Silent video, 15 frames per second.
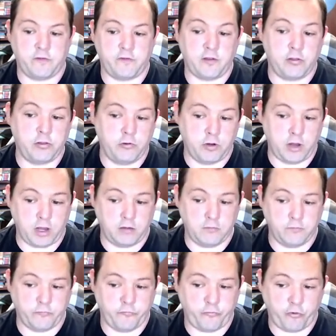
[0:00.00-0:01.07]

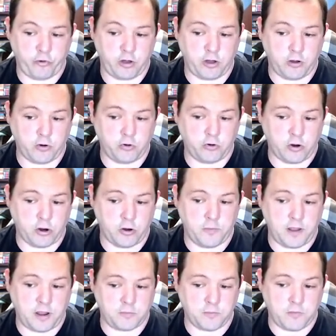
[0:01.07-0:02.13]
including turning on your
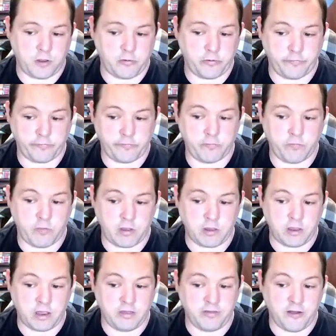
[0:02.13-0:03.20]
RBAC models, i.e.